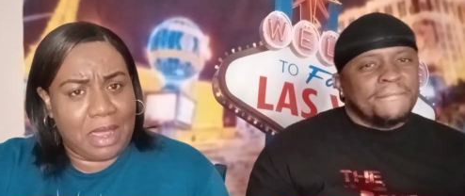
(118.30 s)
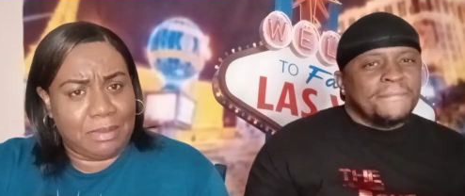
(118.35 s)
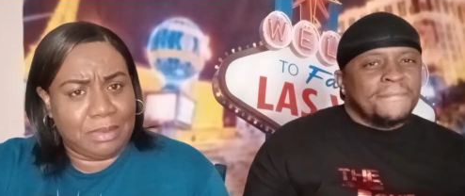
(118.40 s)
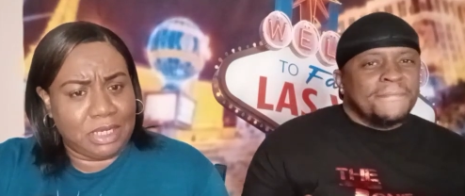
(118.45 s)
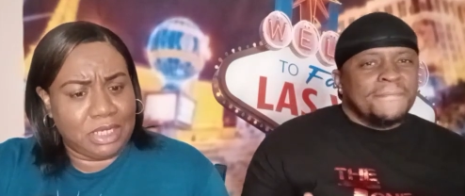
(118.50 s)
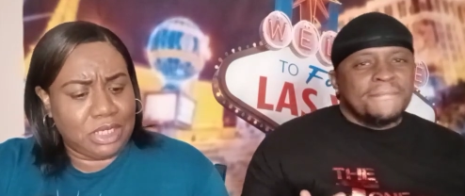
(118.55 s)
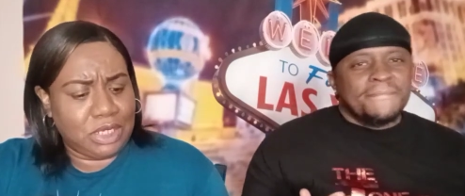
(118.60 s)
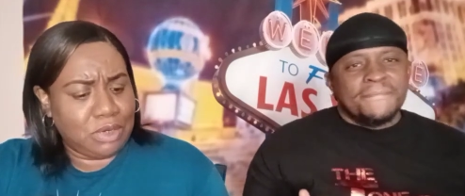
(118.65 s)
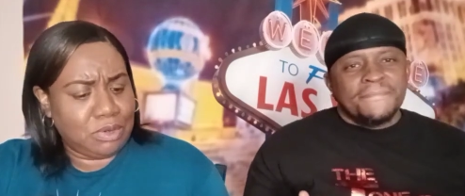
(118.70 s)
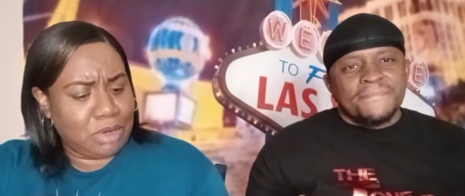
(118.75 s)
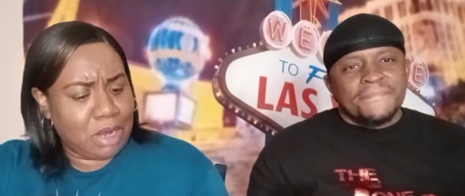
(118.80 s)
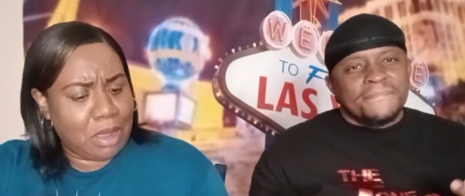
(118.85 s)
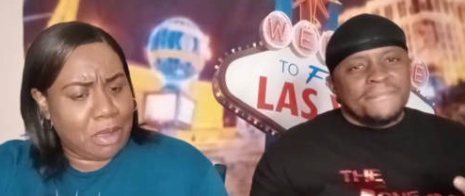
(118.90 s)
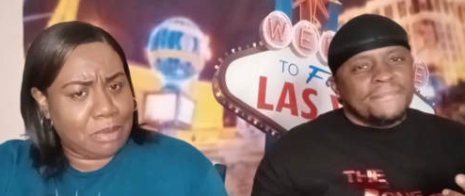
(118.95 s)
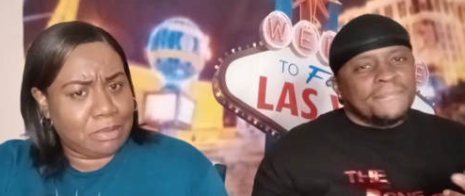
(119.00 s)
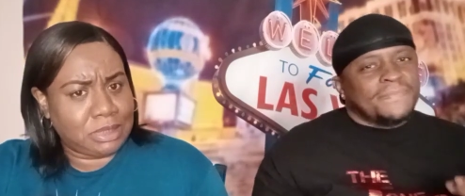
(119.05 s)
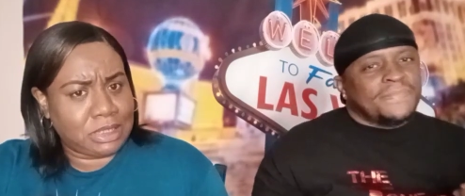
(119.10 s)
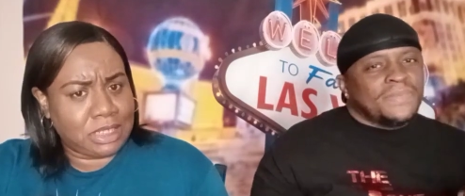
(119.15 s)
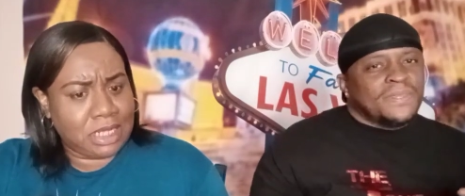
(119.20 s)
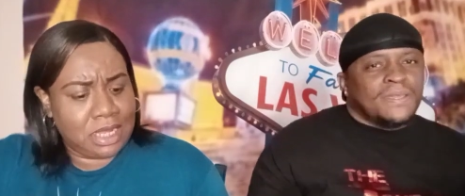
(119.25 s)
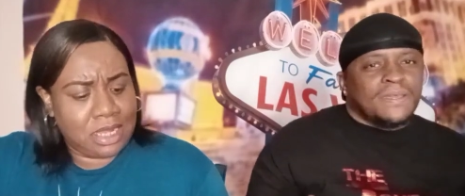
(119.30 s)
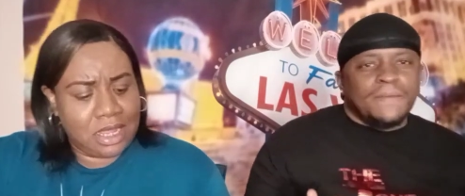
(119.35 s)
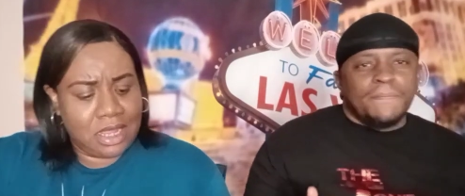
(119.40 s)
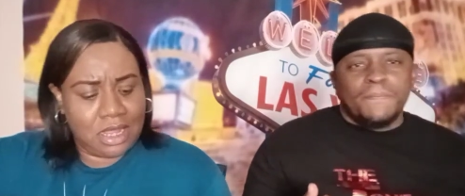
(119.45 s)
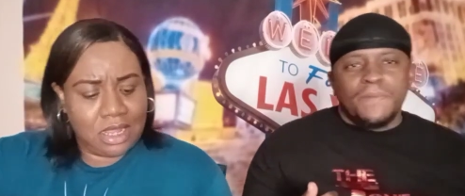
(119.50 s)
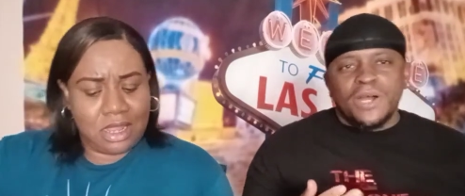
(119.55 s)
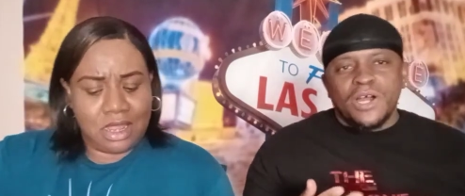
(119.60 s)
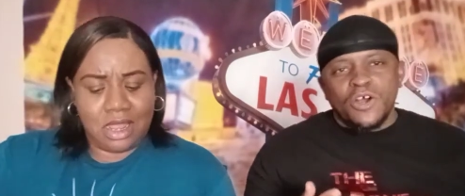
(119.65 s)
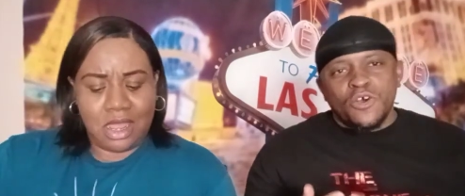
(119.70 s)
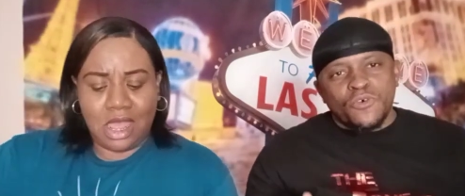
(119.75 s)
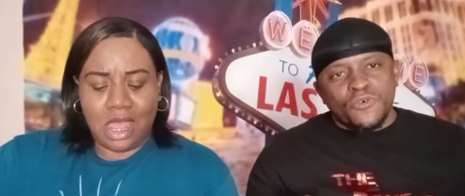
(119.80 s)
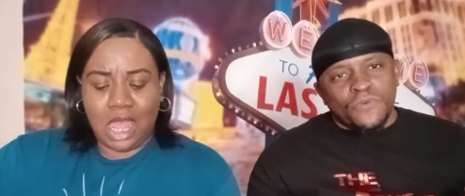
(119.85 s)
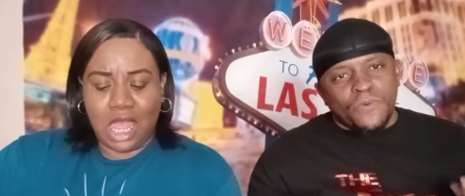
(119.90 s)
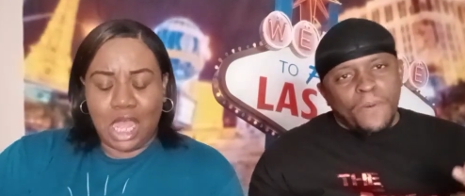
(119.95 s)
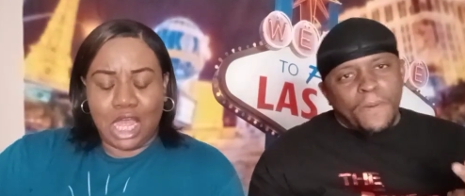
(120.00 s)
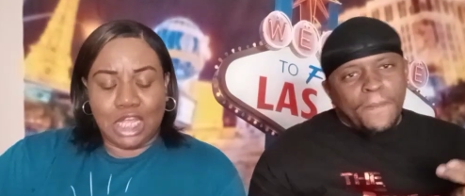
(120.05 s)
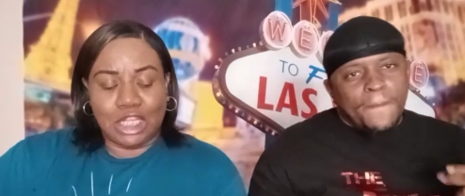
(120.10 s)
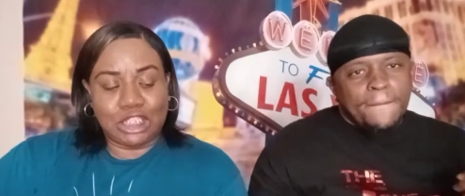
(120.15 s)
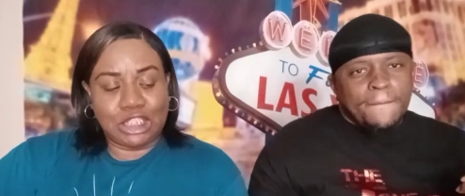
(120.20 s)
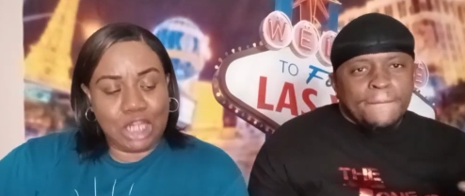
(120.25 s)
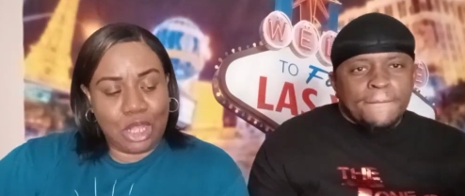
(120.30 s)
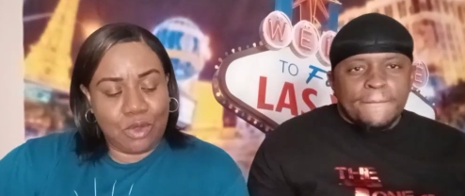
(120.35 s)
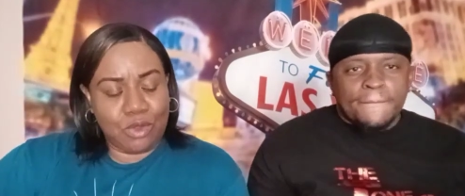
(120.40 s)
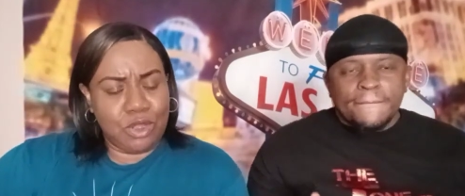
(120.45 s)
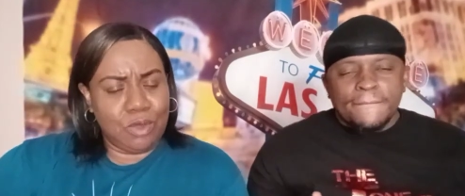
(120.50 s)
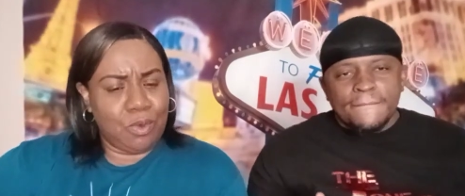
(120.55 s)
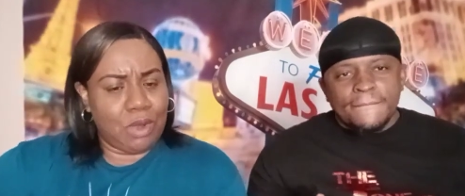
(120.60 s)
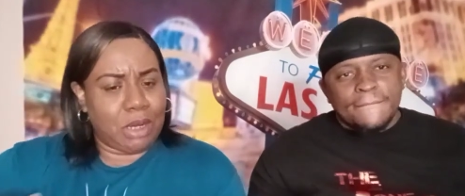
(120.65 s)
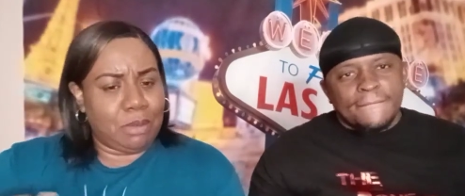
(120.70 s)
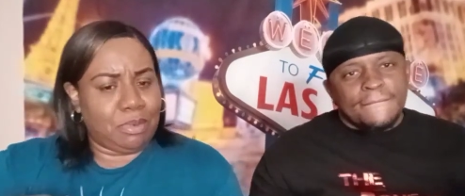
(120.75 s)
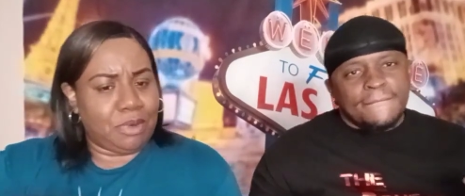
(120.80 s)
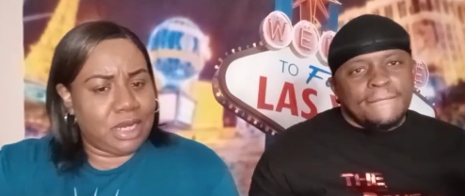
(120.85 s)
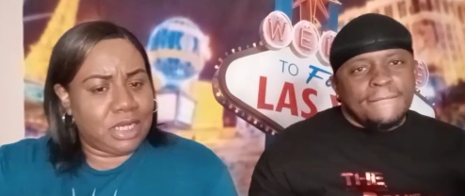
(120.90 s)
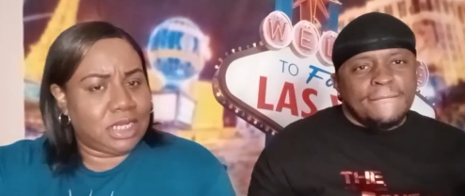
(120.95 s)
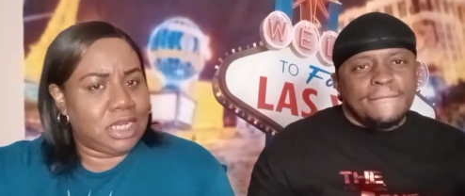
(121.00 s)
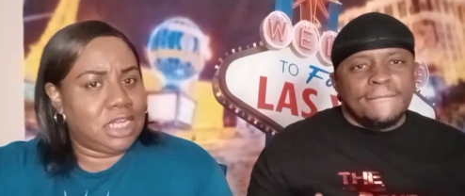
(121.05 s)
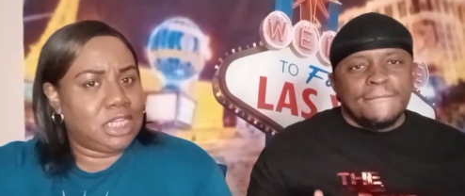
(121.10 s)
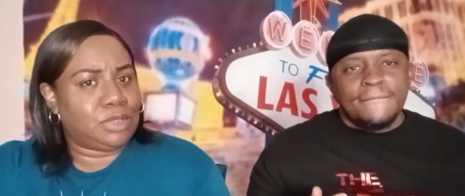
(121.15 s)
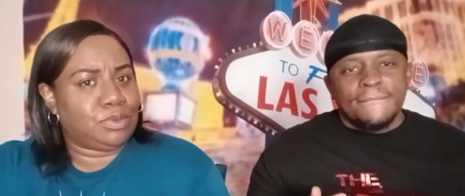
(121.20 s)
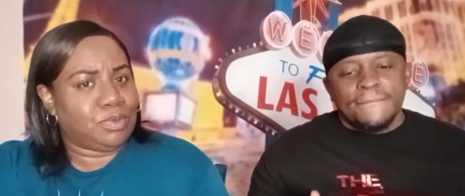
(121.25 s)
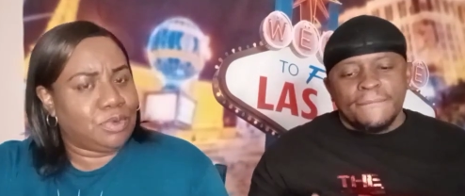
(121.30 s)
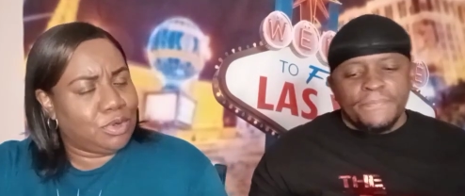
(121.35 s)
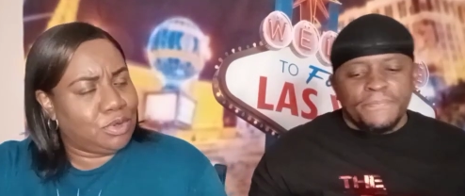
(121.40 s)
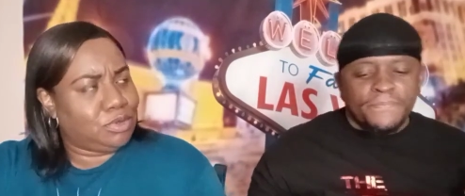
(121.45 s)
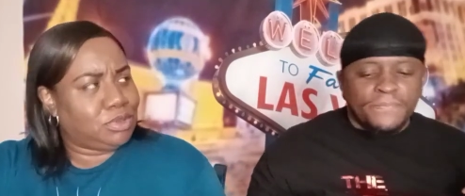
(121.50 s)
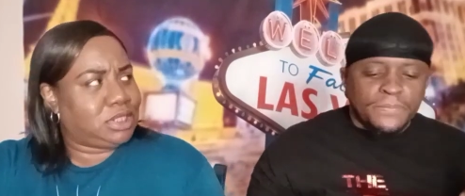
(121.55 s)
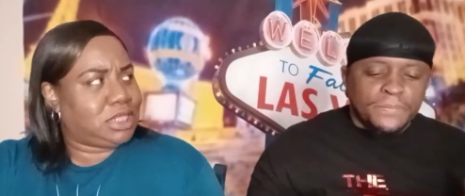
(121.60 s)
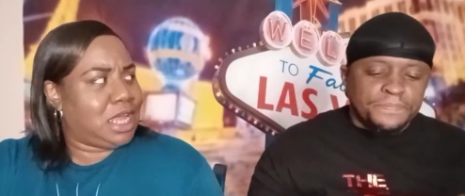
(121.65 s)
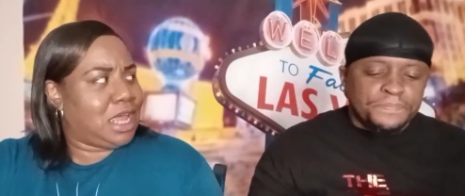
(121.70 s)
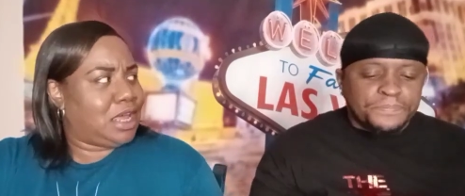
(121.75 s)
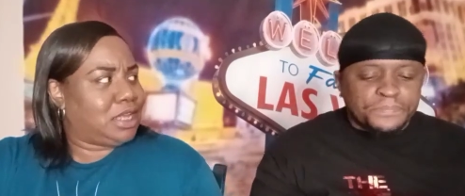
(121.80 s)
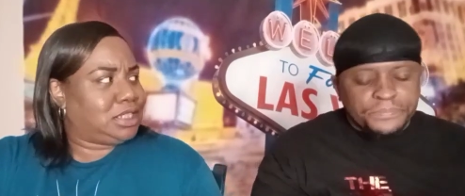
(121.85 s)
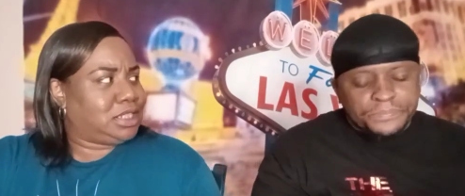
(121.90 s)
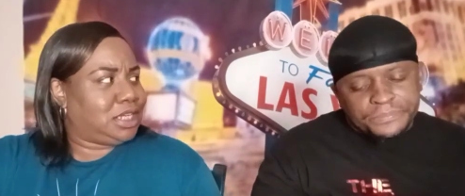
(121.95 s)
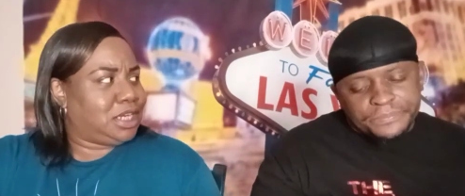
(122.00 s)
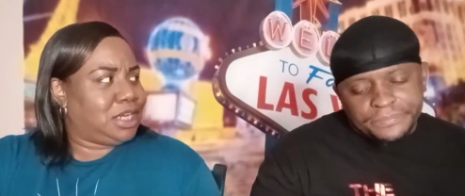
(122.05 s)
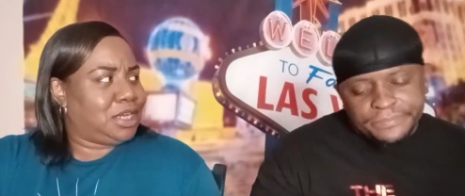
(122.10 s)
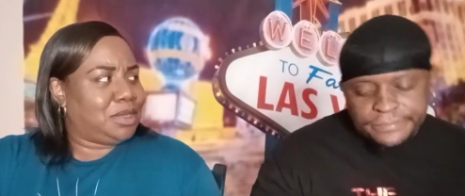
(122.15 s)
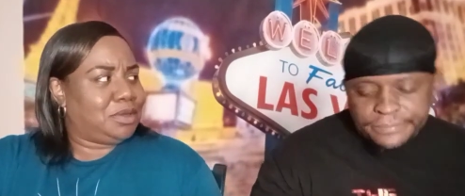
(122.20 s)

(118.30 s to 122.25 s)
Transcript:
Speaker 1: family. You know what I'm saying? Come on. So you want to break these rules down to